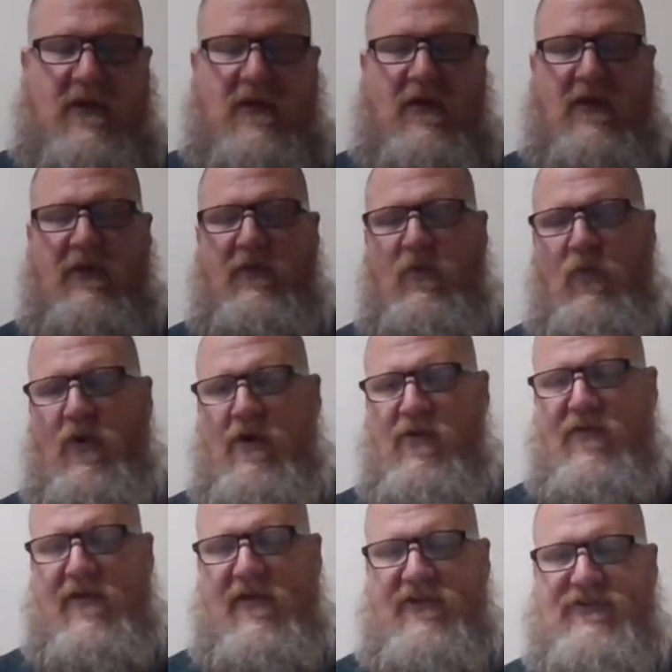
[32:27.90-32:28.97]
One
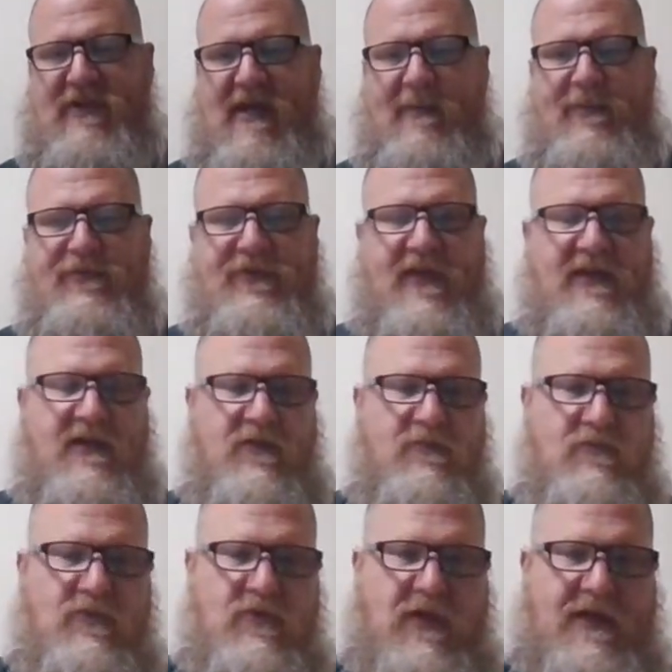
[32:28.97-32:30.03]
of the examples, I had
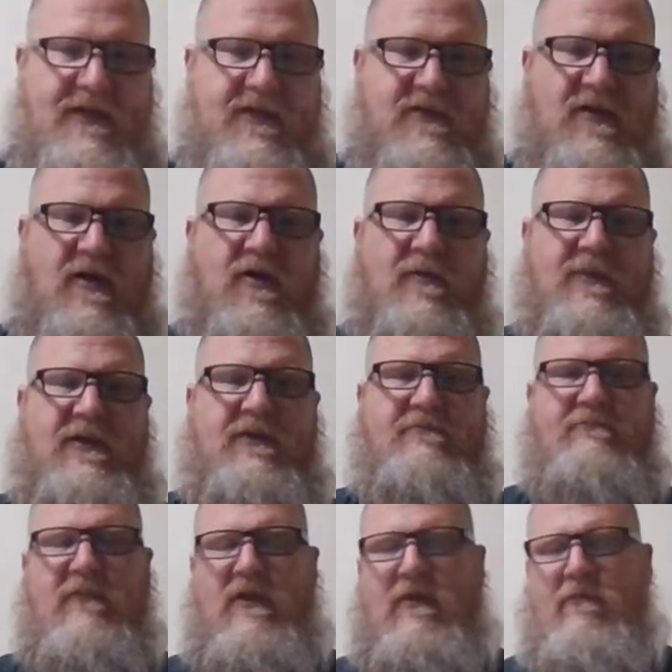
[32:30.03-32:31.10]
a lady call
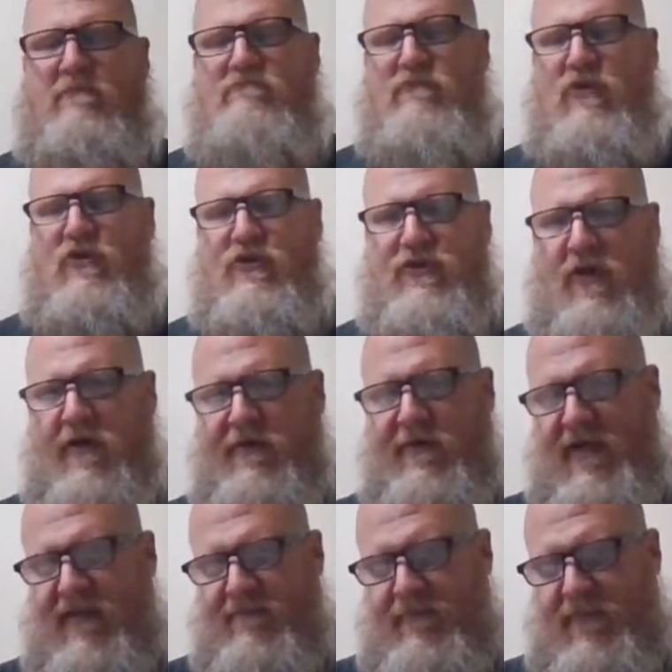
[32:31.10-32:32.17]
me. Her
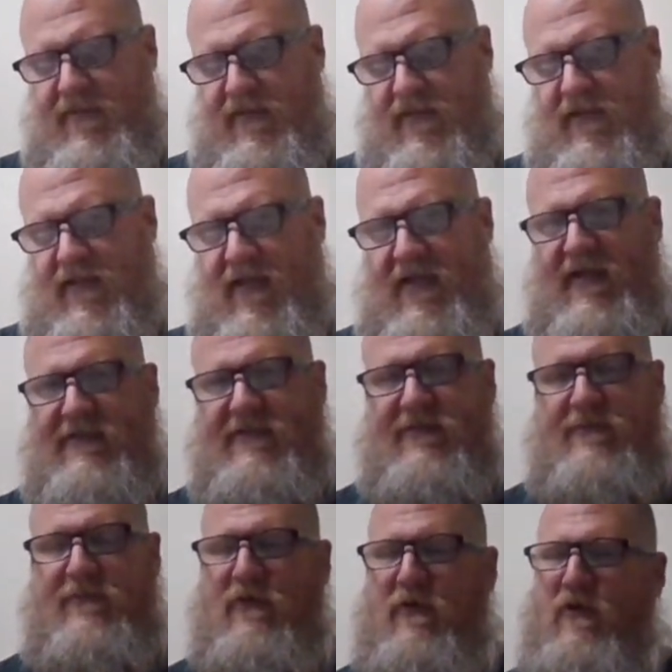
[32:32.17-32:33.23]
daughter hadn't been in
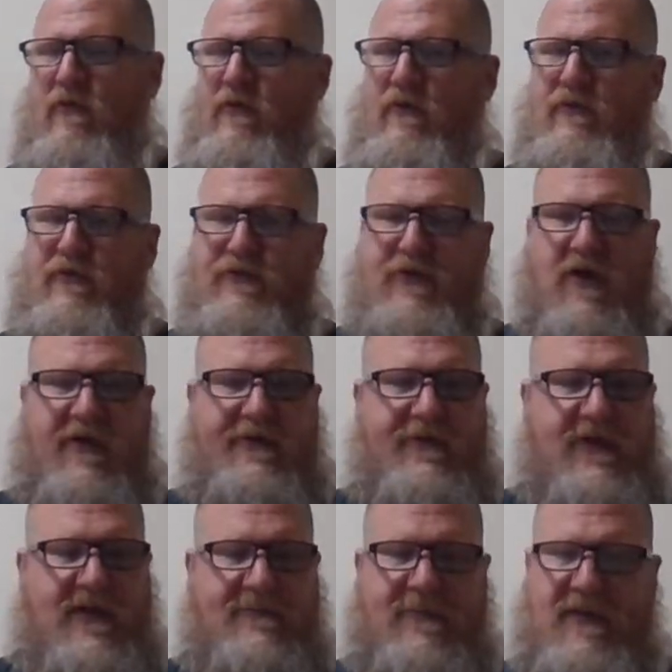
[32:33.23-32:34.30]
class, although their
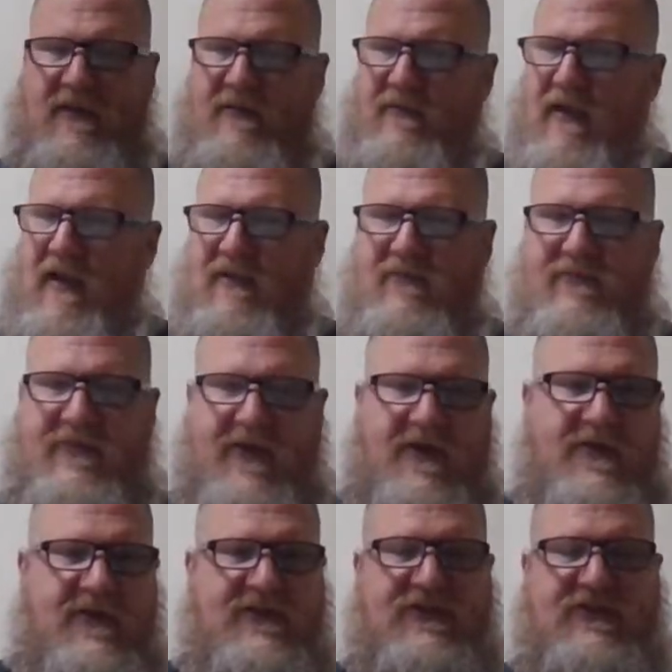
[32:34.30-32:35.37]
daughter had been a very